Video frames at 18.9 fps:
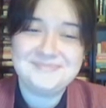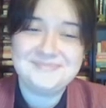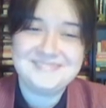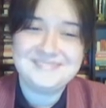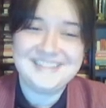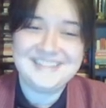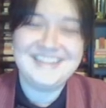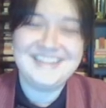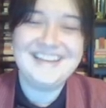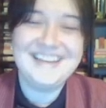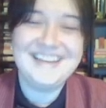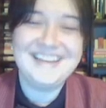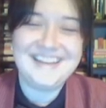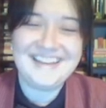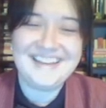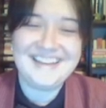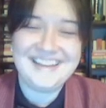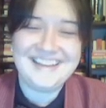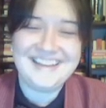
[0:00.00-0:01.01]

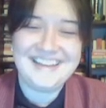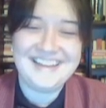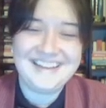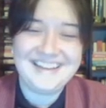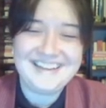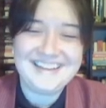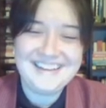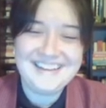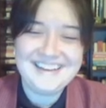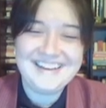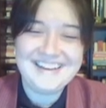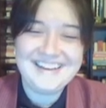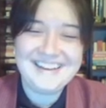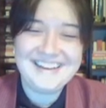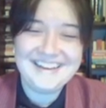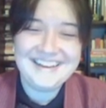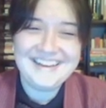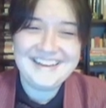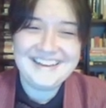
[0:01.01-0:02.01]

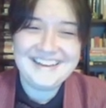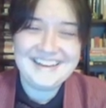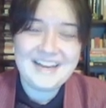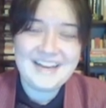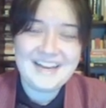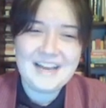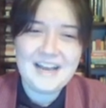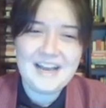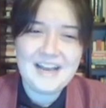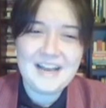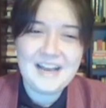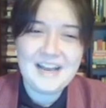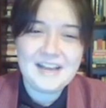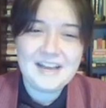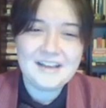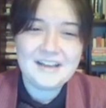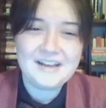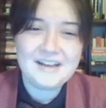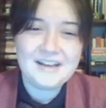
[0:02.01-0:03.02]

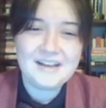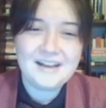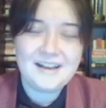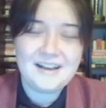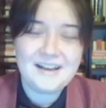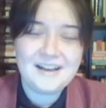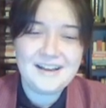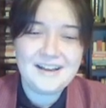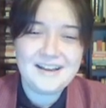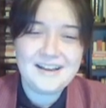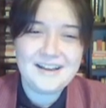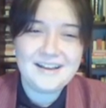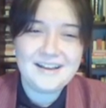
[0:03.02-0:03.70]
(silent)